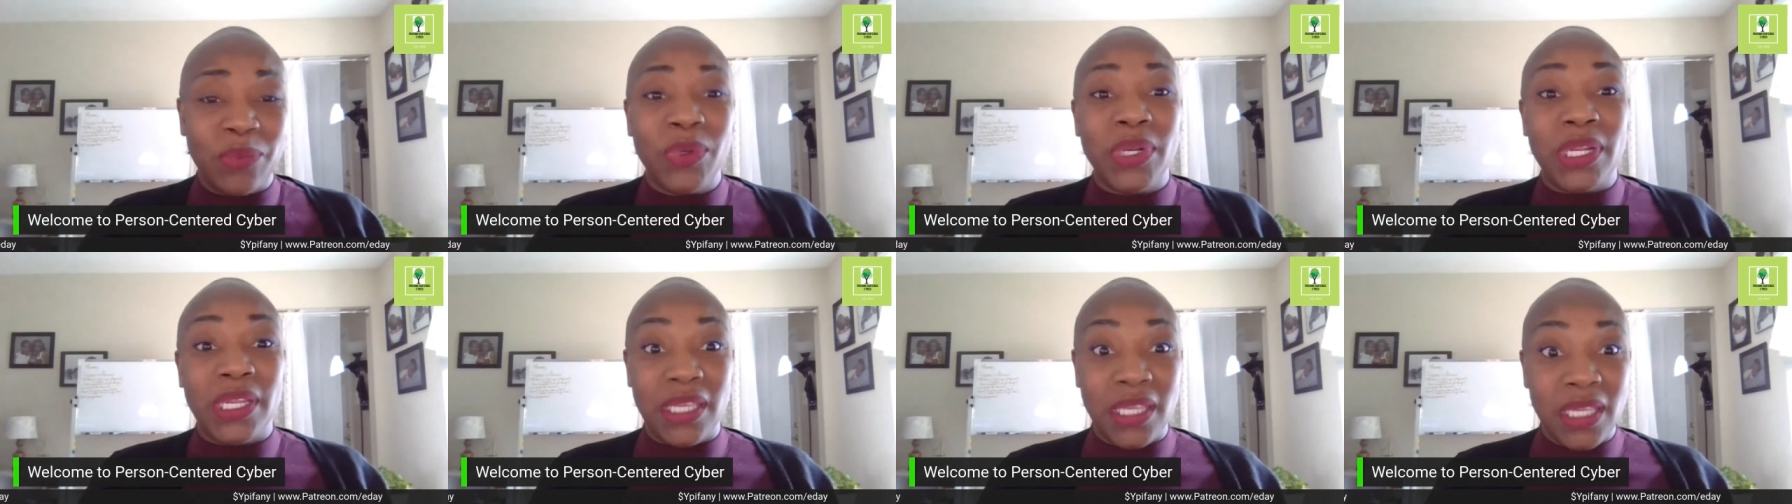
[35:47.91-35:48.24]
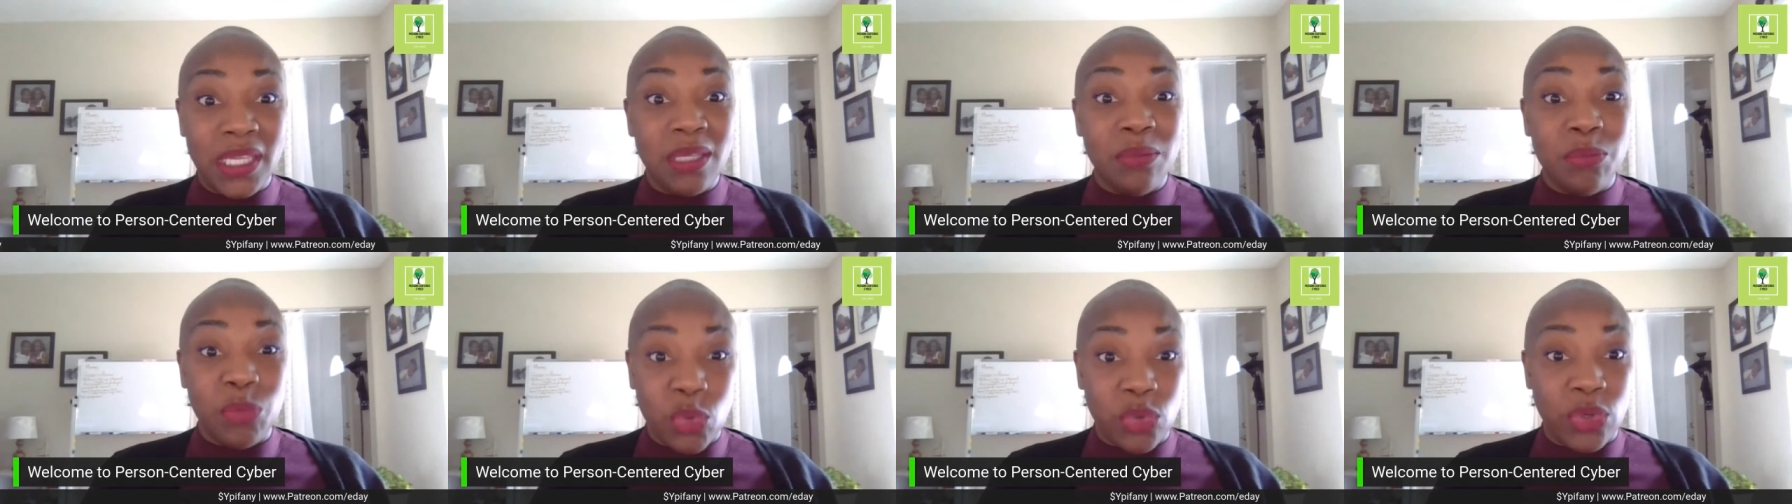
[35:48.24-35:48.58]
what a
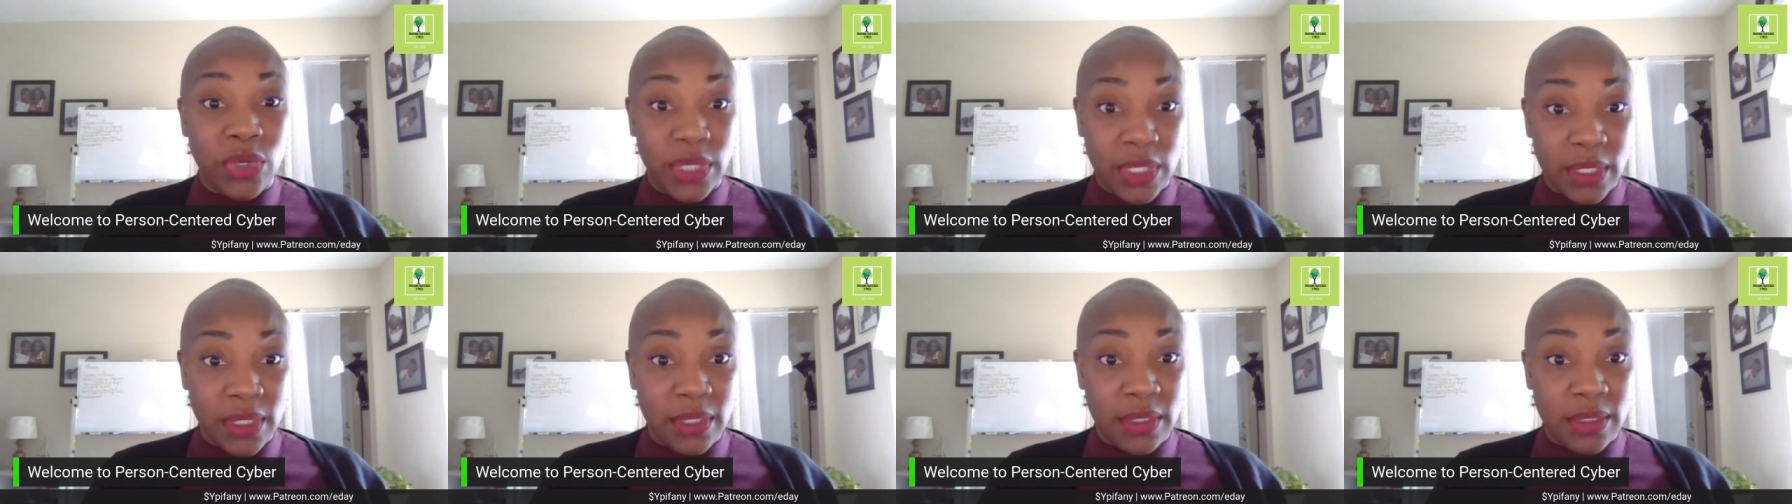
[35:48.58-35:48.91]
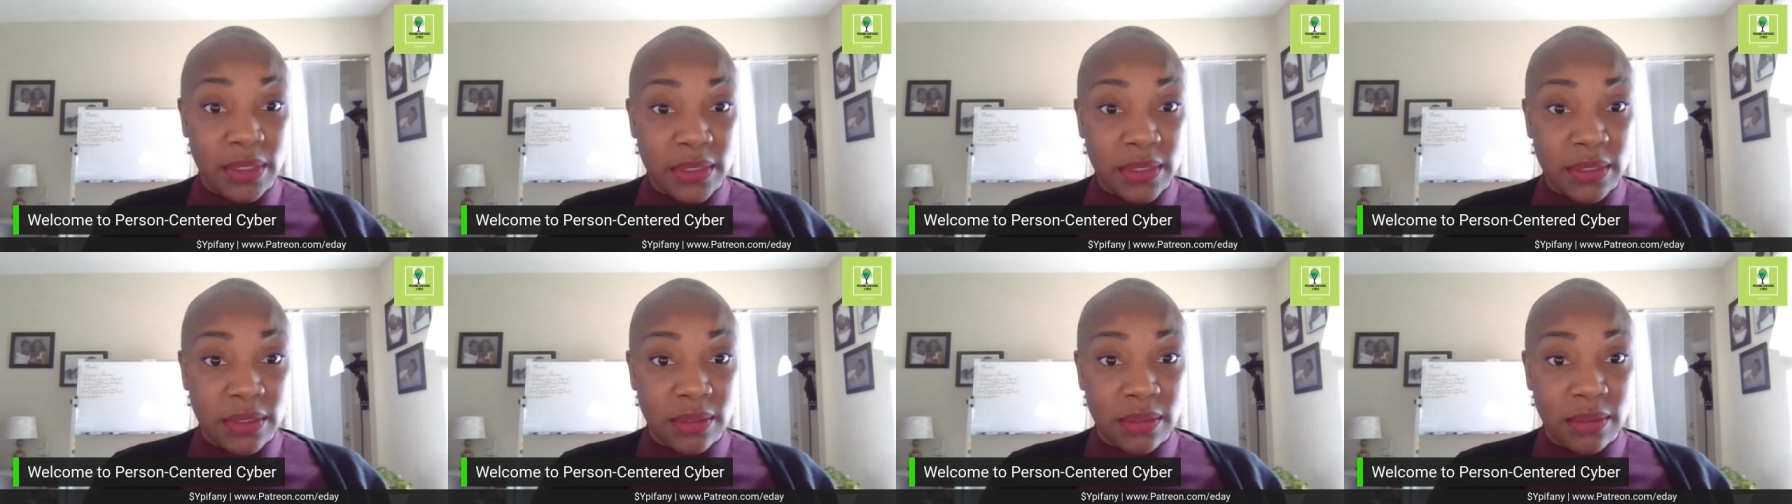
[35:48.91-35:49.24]
keyboard
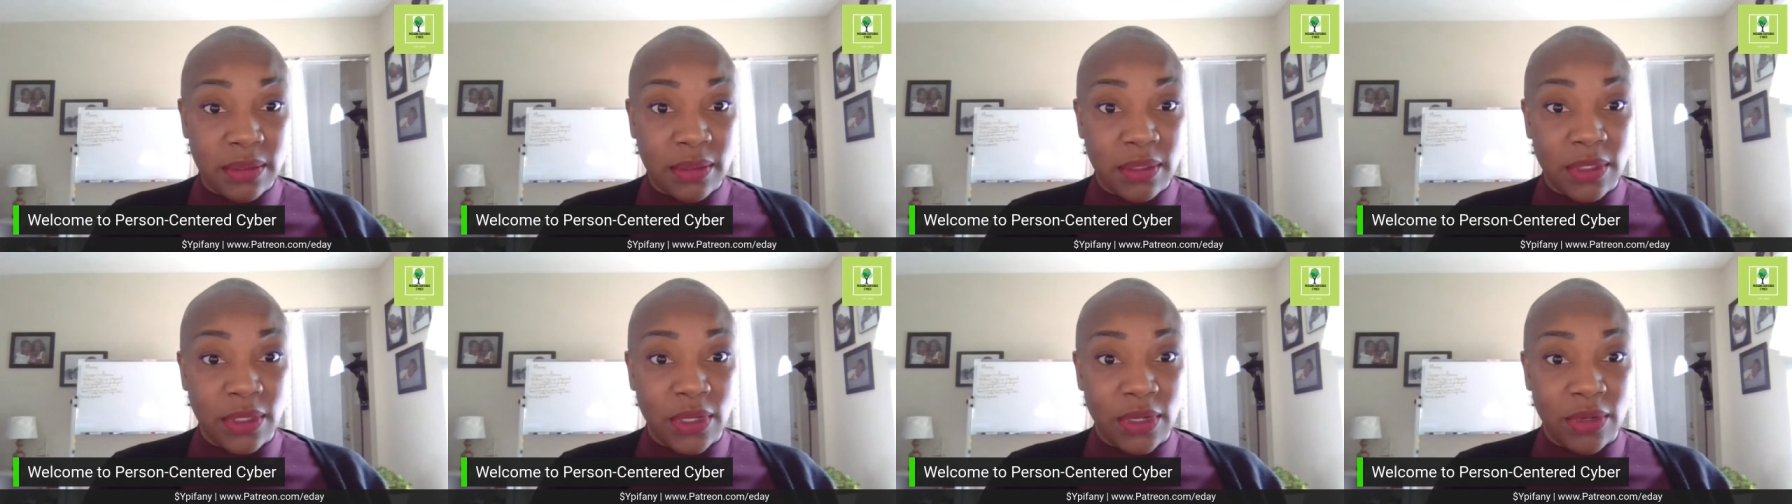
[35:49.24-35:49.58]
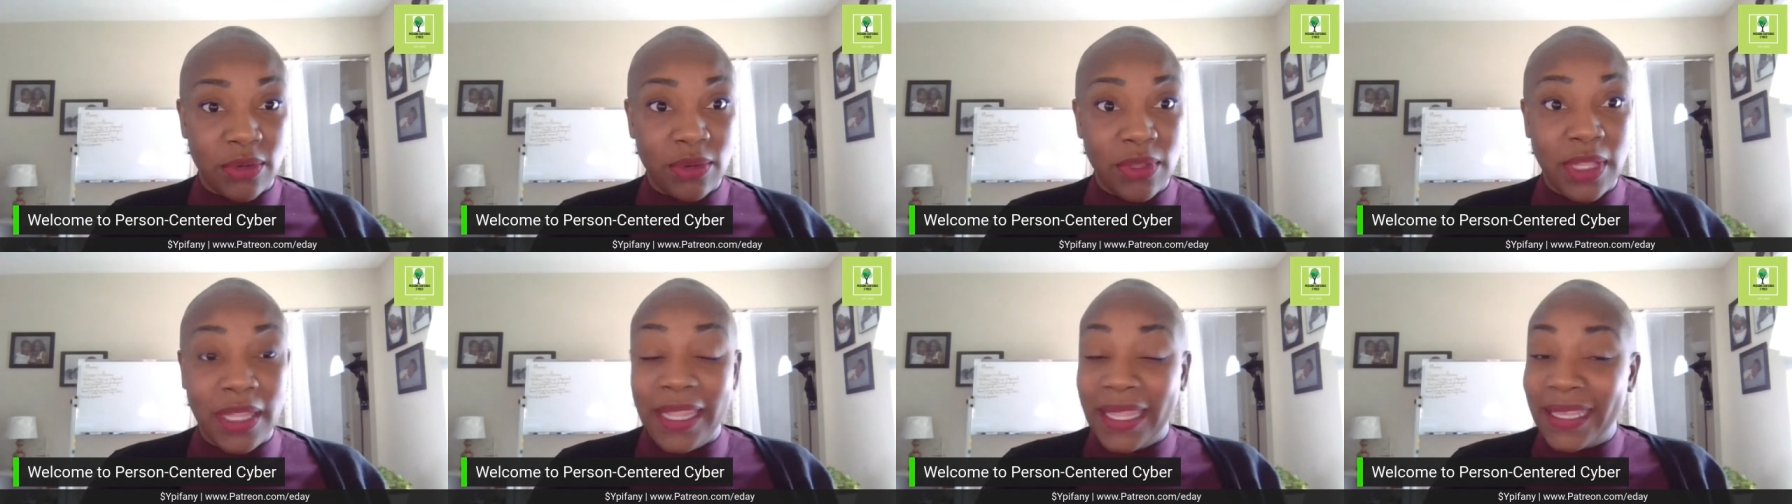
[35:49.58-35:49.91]
is, you know,